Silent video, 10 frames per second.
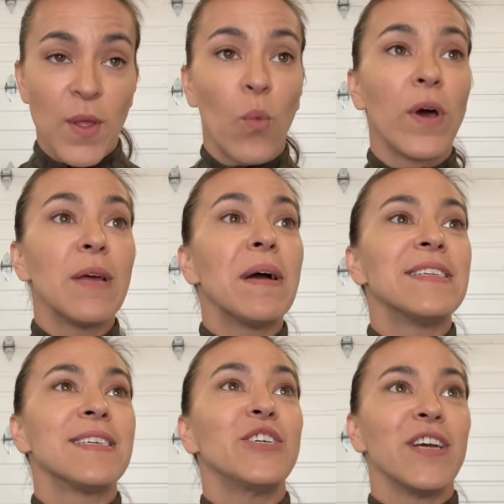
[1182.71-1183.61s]
what I might
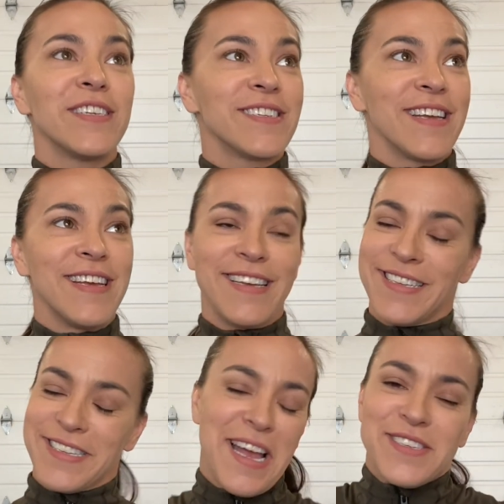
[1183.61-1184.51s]
suggest
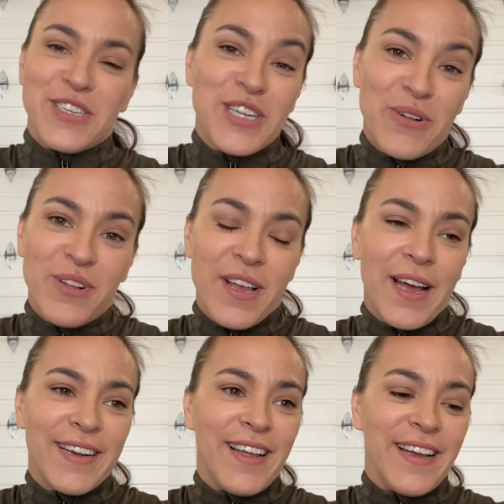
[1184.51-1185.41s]
is, as a general
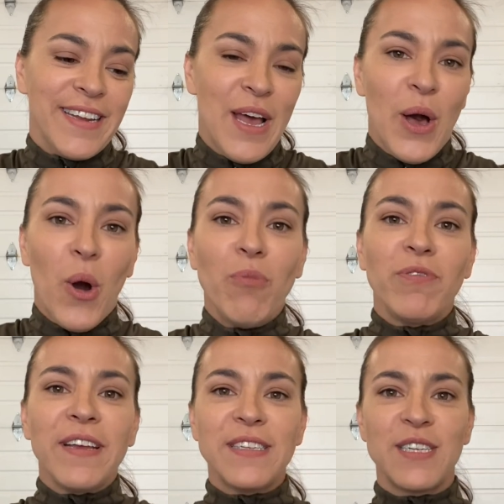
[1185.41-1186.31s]
guideline,
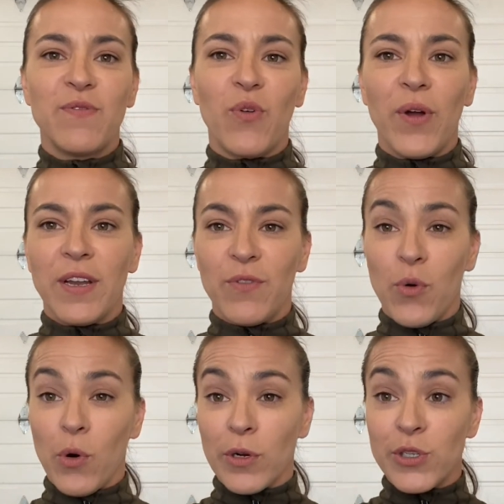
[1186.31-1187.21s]
hopefully it's devoid of
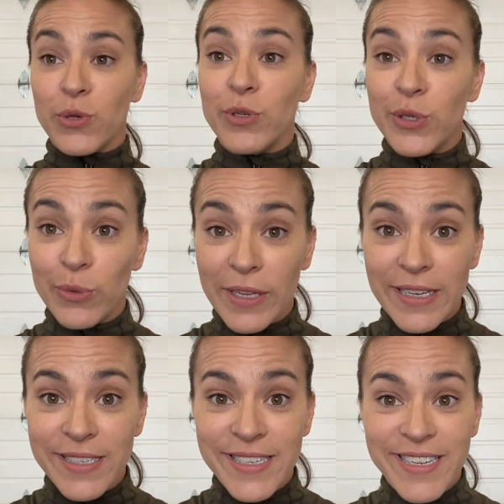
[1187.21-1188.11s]
your to-do
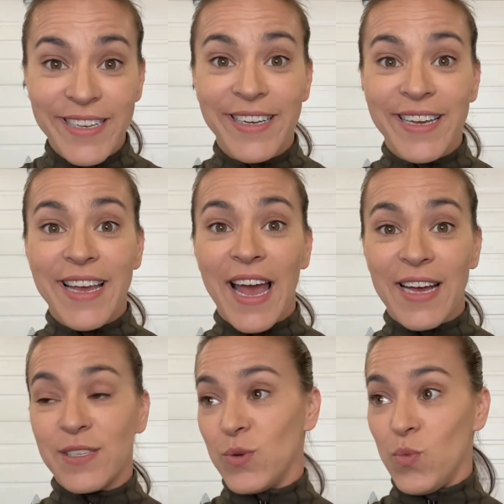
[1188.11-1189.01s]
list,
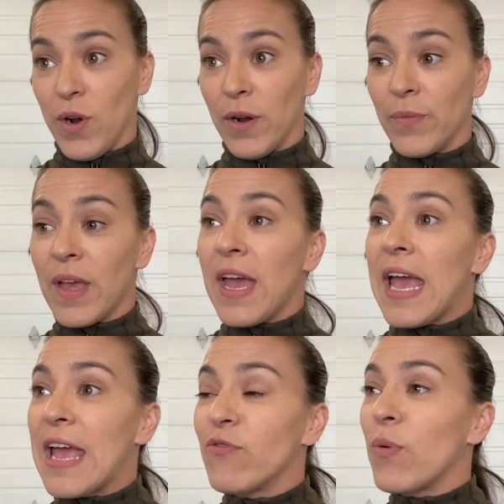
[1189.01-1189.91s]
as it were.
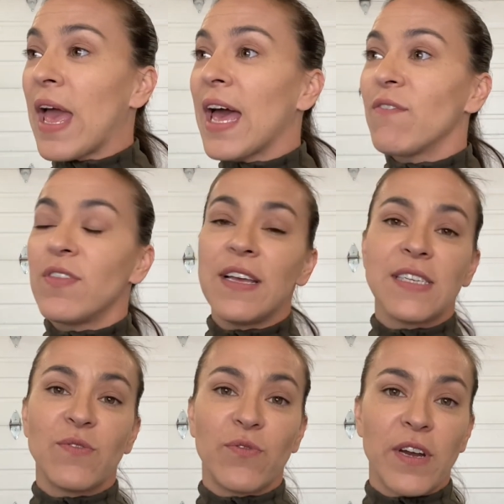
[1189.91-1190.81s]
If we have things
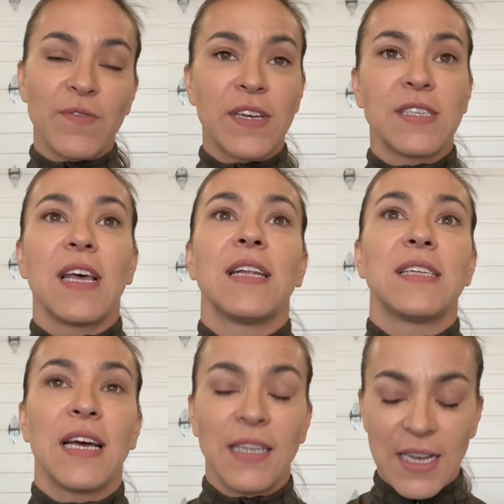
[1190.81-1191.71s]
in front of us that
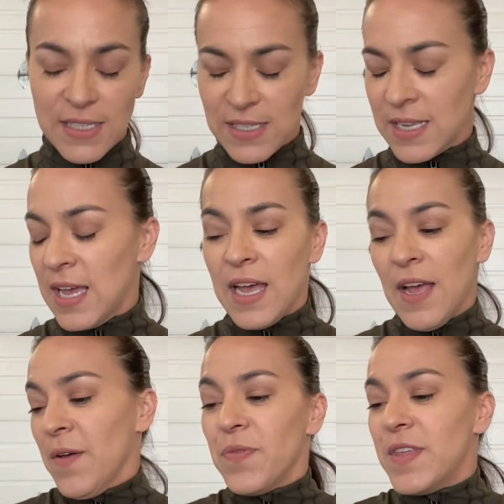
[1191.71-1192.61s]
tell us
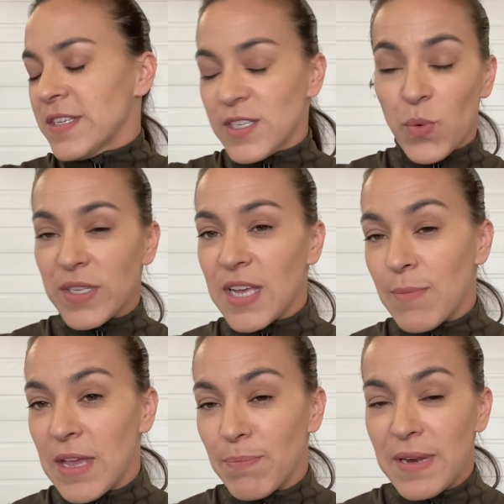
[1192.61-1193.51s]
this is what's
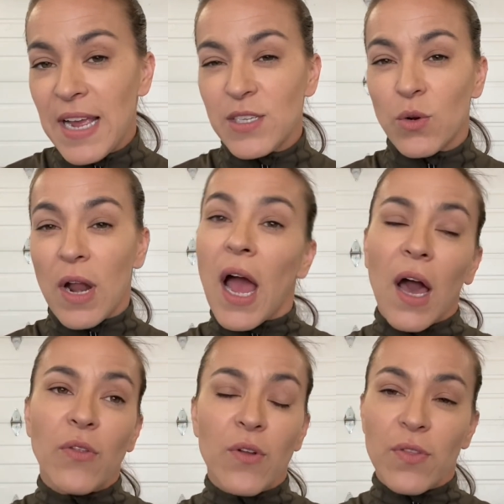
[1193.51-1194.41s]
coming up next, or
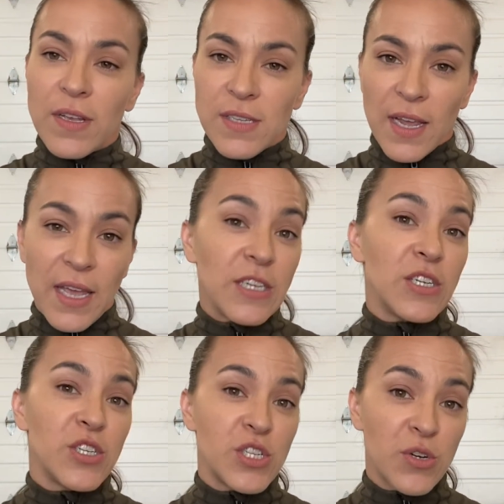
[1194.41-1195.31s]
other things that can
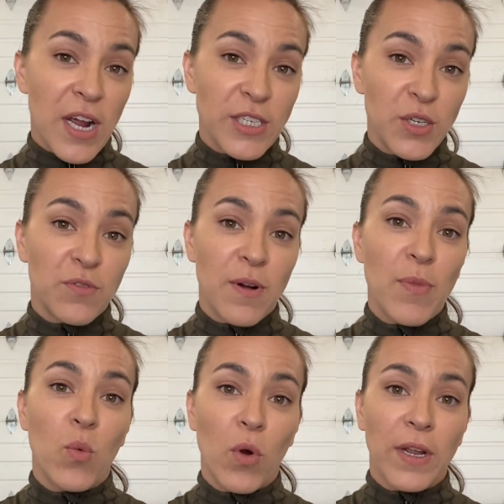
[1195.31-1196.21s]
distract you from
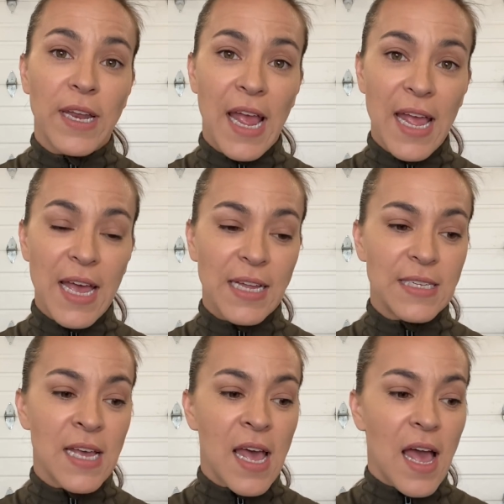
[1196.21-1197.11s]
the work at
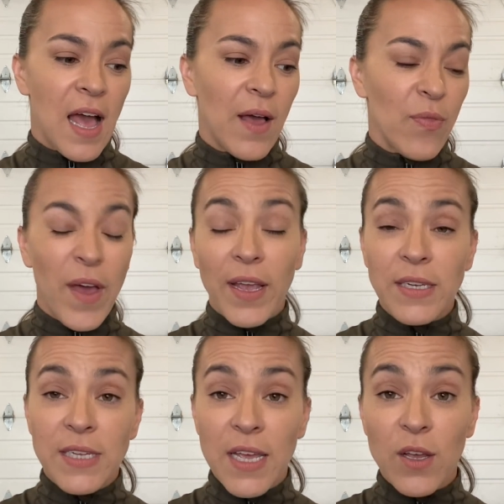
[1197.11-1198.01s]
hand, that can
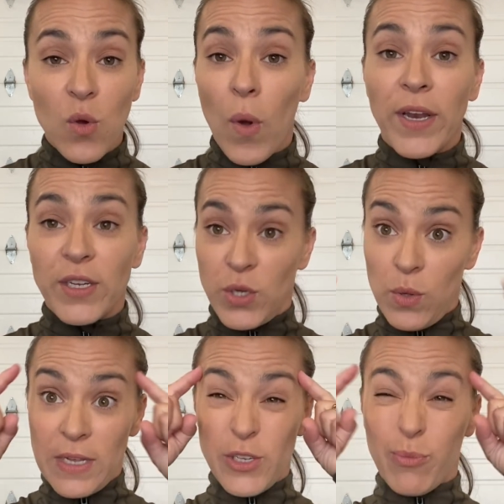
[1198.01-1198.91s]
take quite a toll
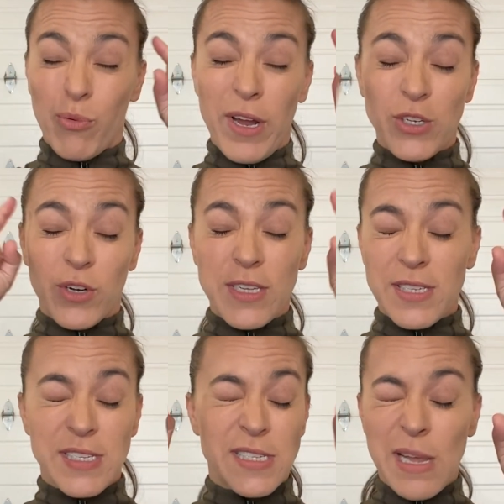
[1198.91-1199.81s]
as your brain tries to
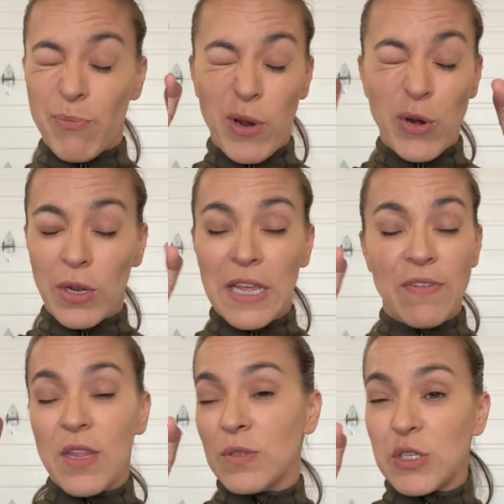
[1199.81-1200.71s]
separate or live in
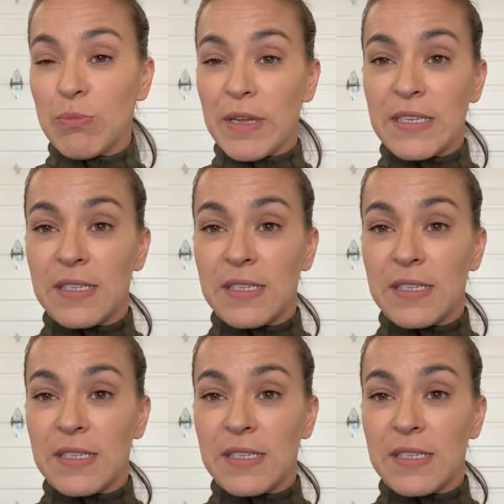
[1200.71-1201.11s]
those two places